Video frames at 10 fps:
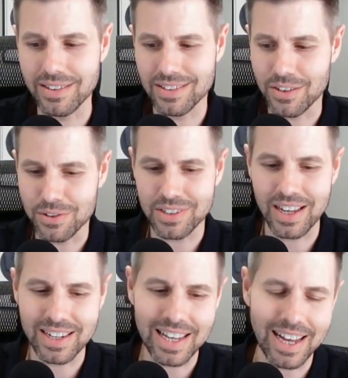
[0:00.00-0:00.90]
So they're
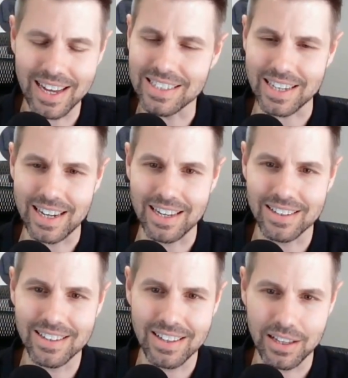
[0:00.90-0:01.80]
saying, it's not
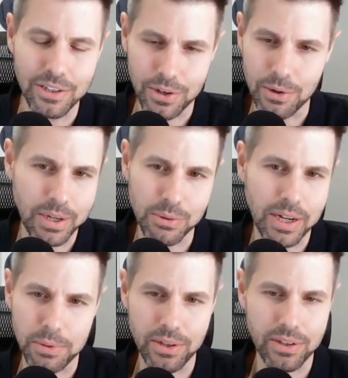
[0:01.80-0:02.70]
you're going to raise rates,
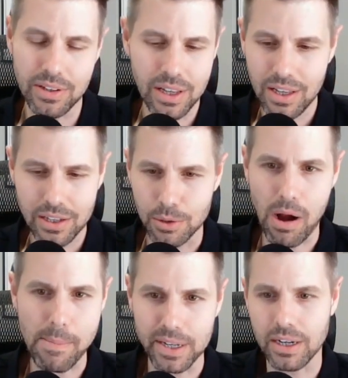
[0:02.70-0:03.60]
but you'll
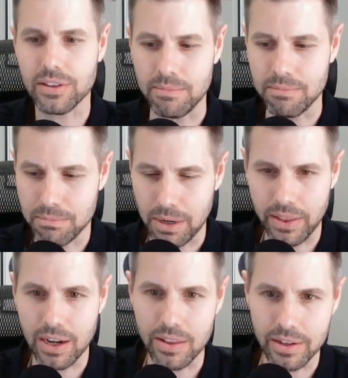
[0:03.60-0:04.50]
probably cut them by the
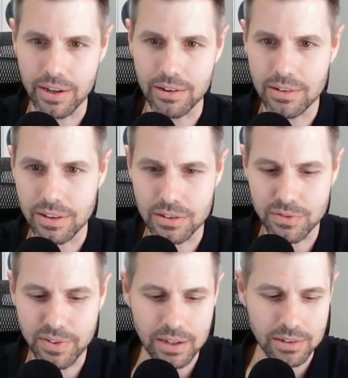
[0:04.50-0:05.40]
end of the year. I think there's
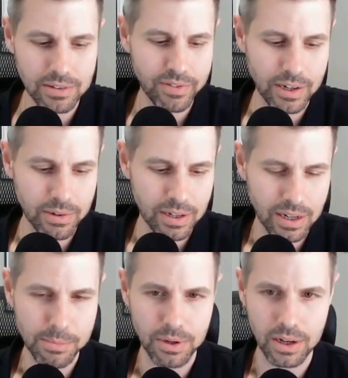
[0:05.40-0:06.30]
factoring in a
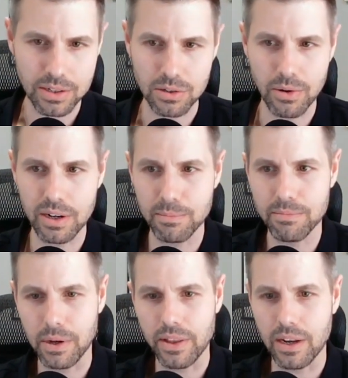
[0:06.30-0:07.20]
couple cuts already
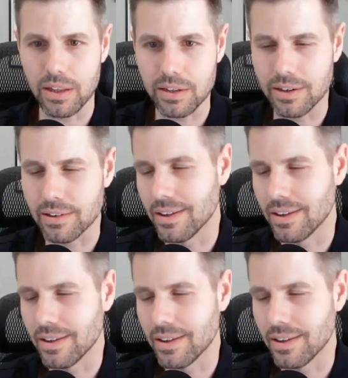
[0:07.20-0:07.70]
by the end of the year.